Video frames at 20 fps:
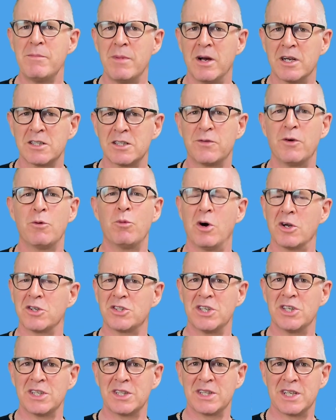much for
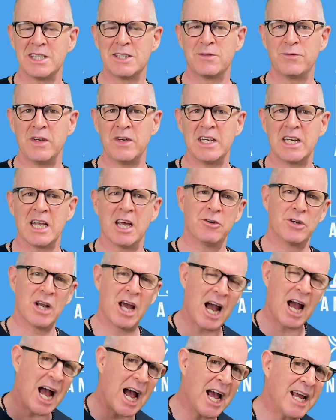watching this video.
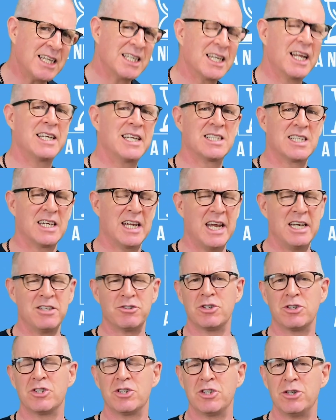Now, I'd like to
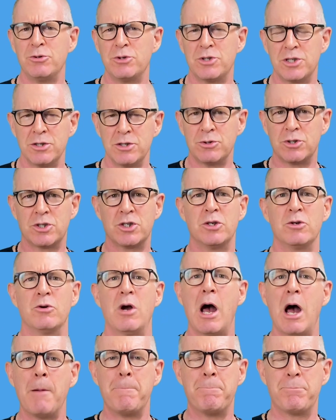introduce you
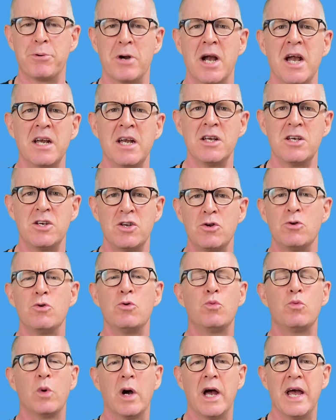to a brand new
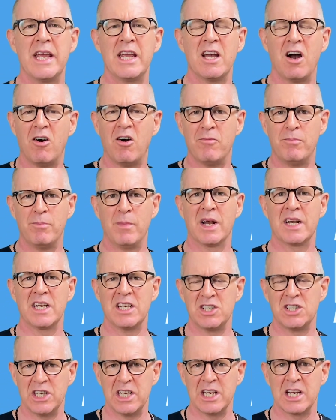way of
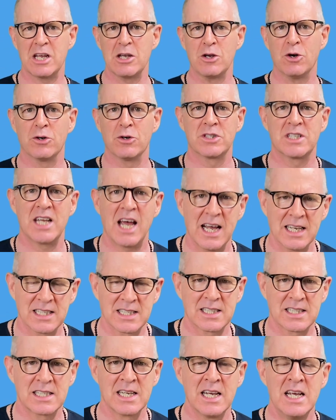managing your
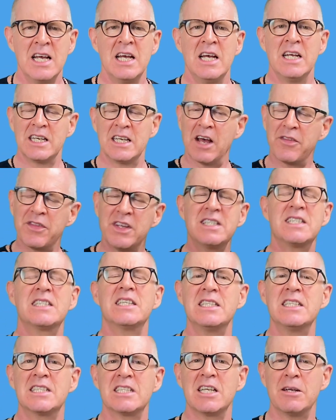tasks. Now, this
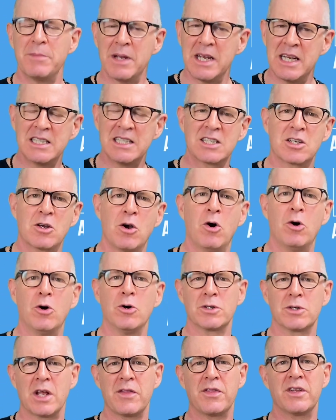system is
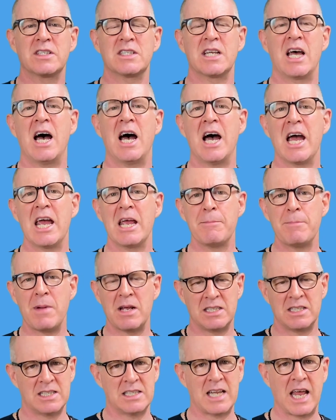called the Time
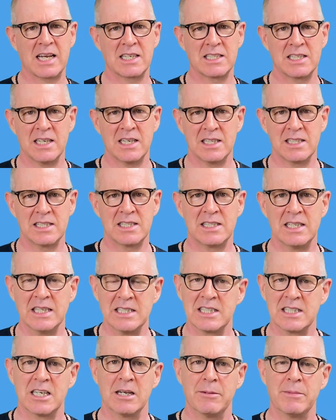Sector
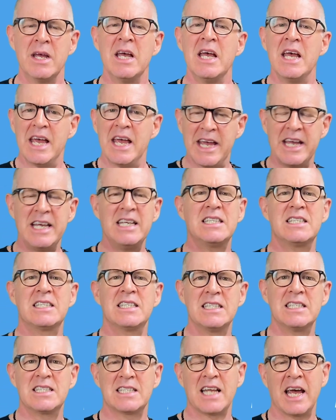System. It's
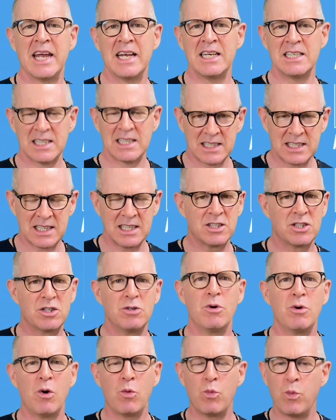designed to
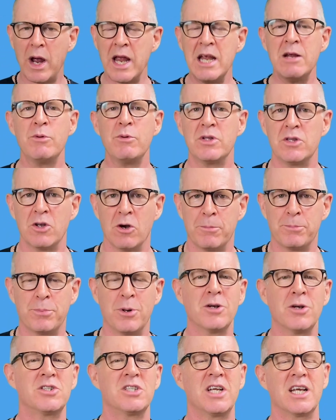do away with your
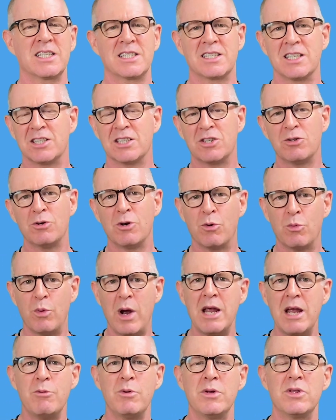projects, to do
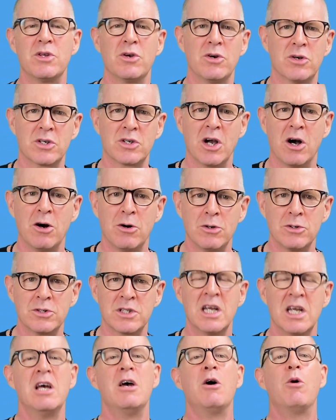away with your goals,
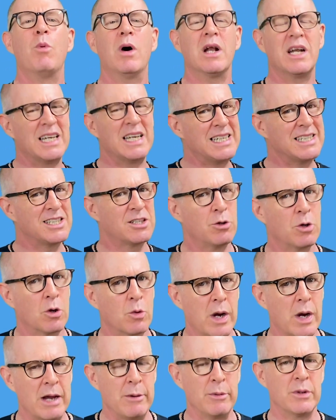or at least do
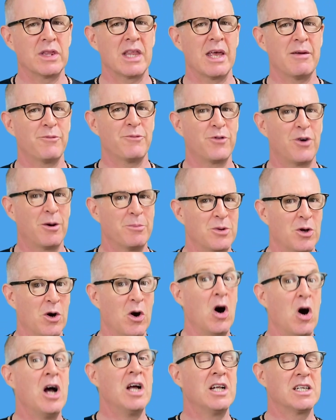away with them from
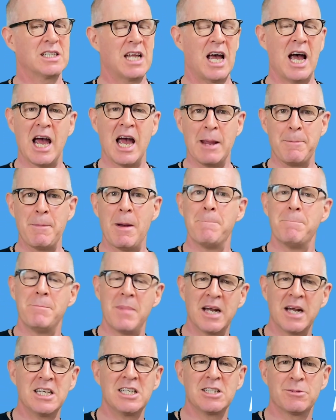your time
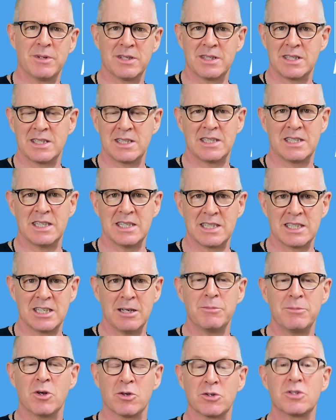management
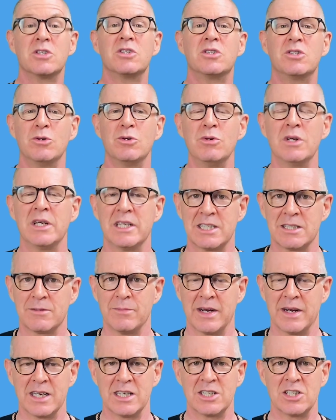system, your to-do list
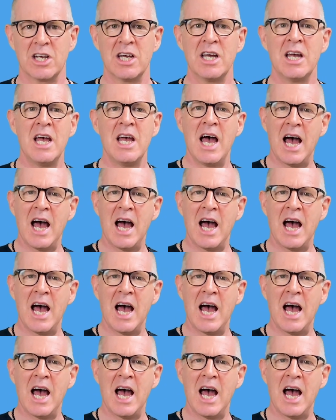manager,